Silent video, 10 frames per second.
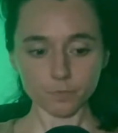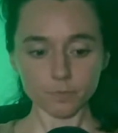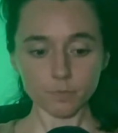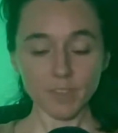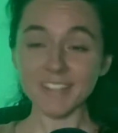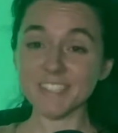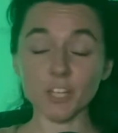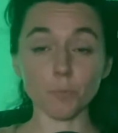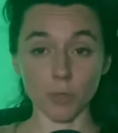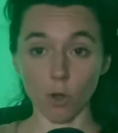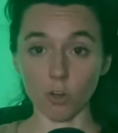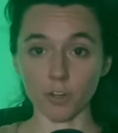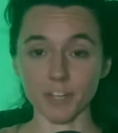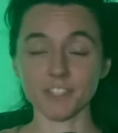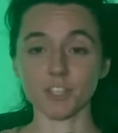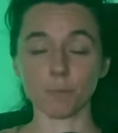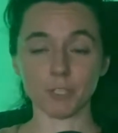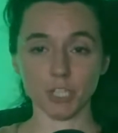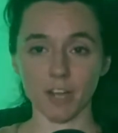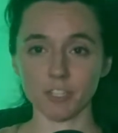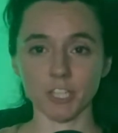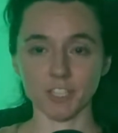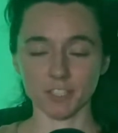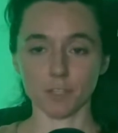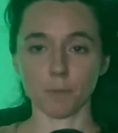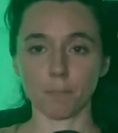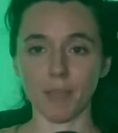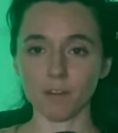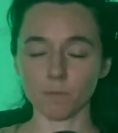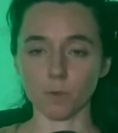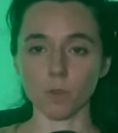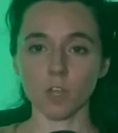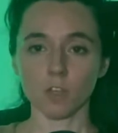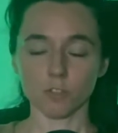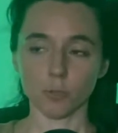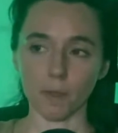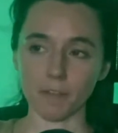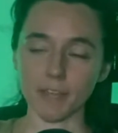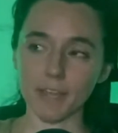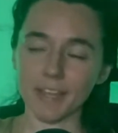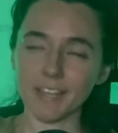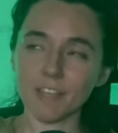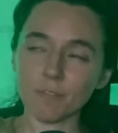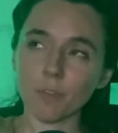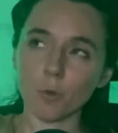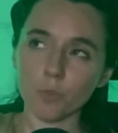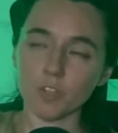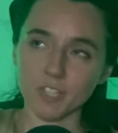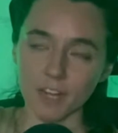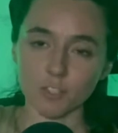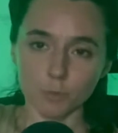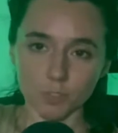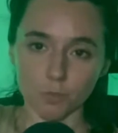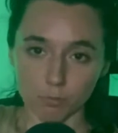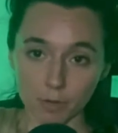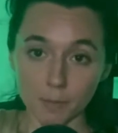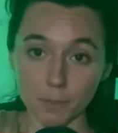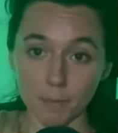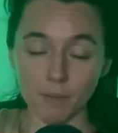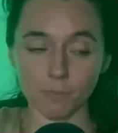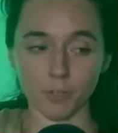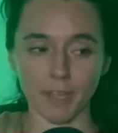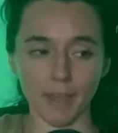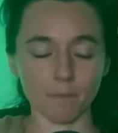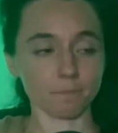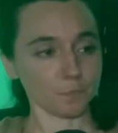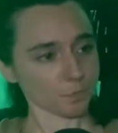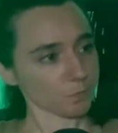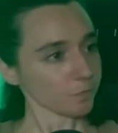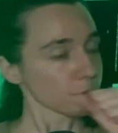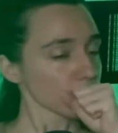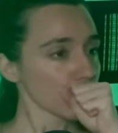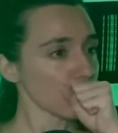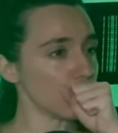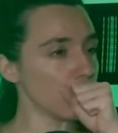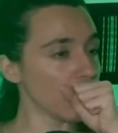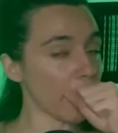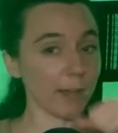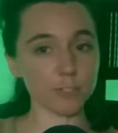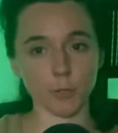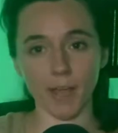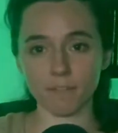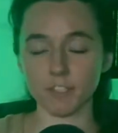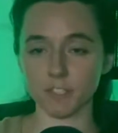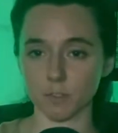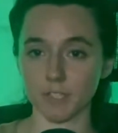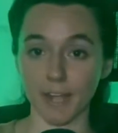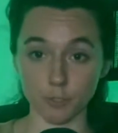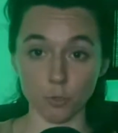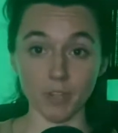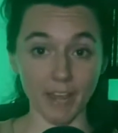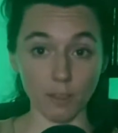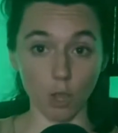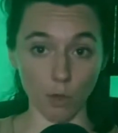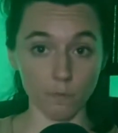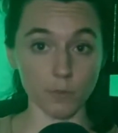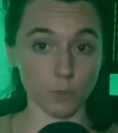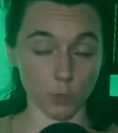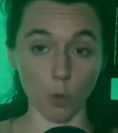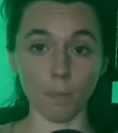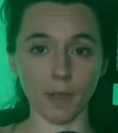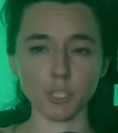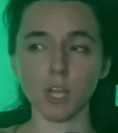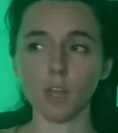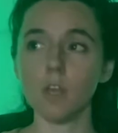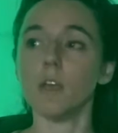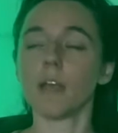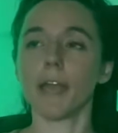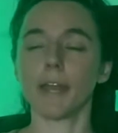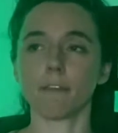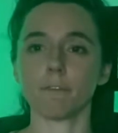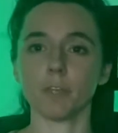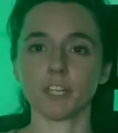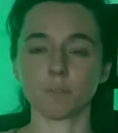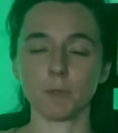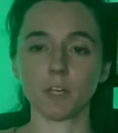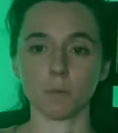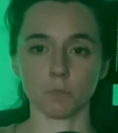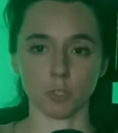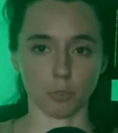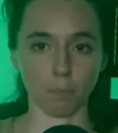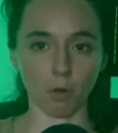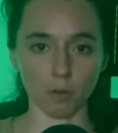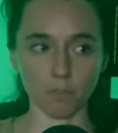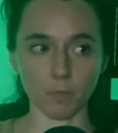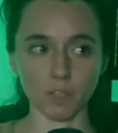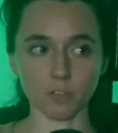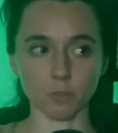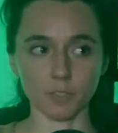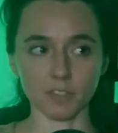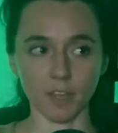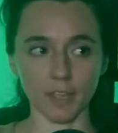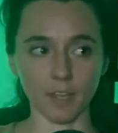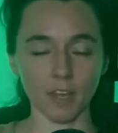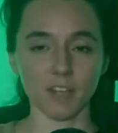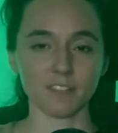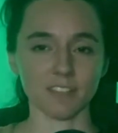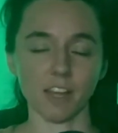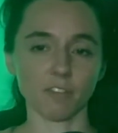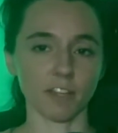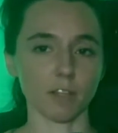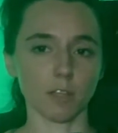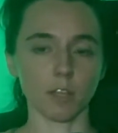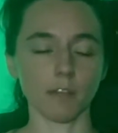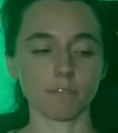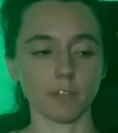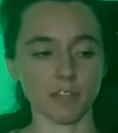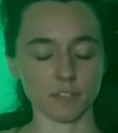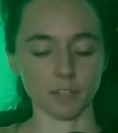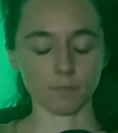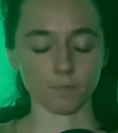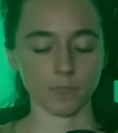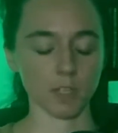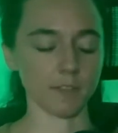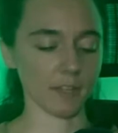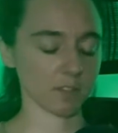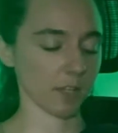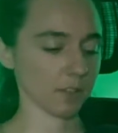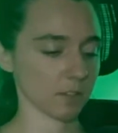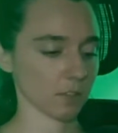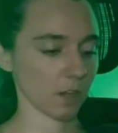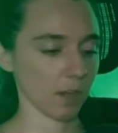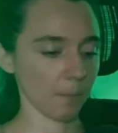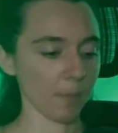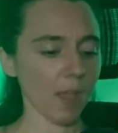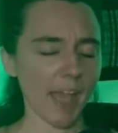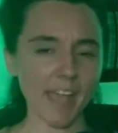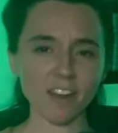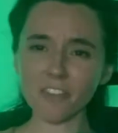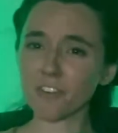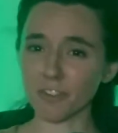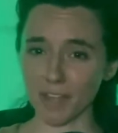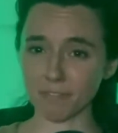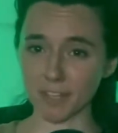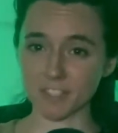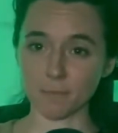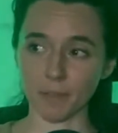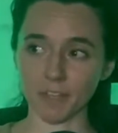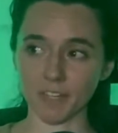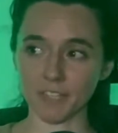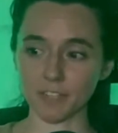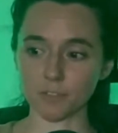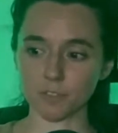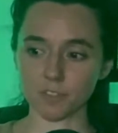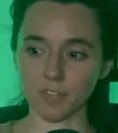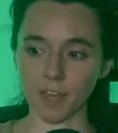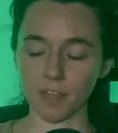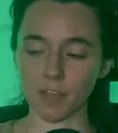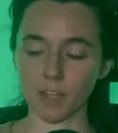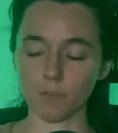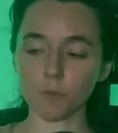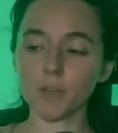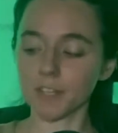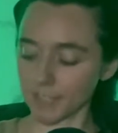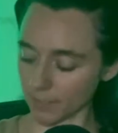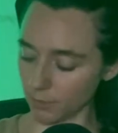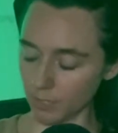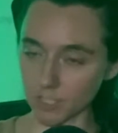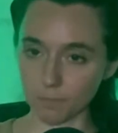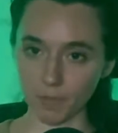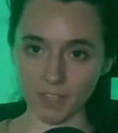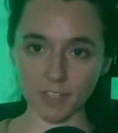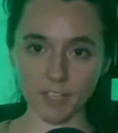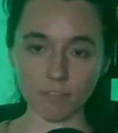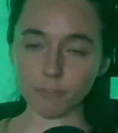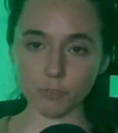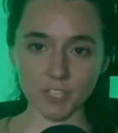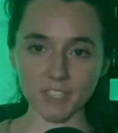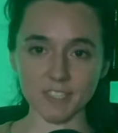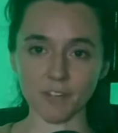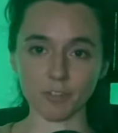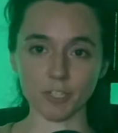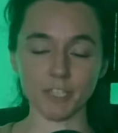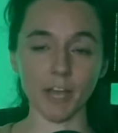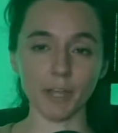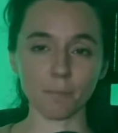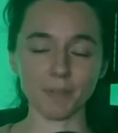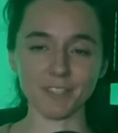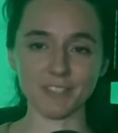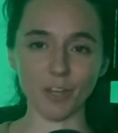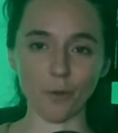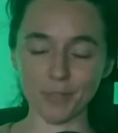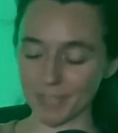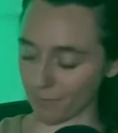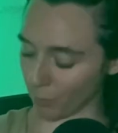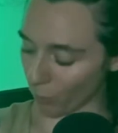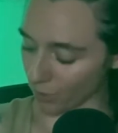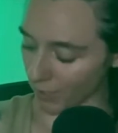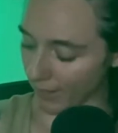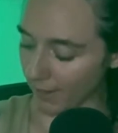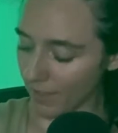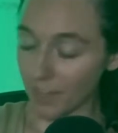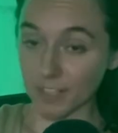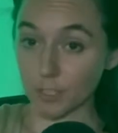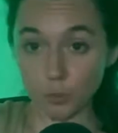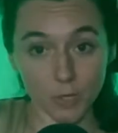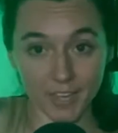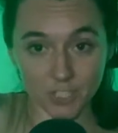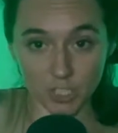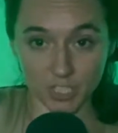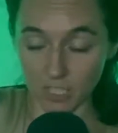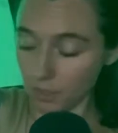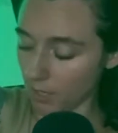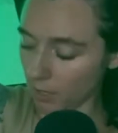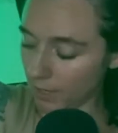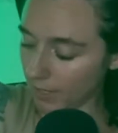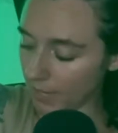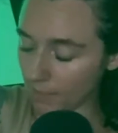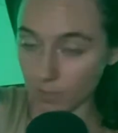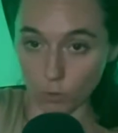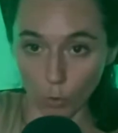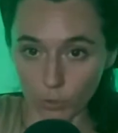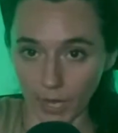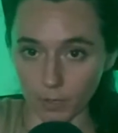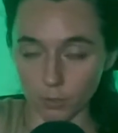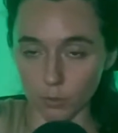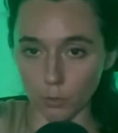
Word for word: it's going to be hard and it's going to be challenging and it's going to be painful. So even though the tattoo was incredibly painful to get, I also have this tattoo that I love so much, and I feel like has become such a part of me. So it's like, it's kind of like a life lesson in that sense. Another life lesson about getting tattoos is that if you get a tattoo this big, it feels like it's never done because they always have to work on it, because you can't just sit there and get this whole tattoo.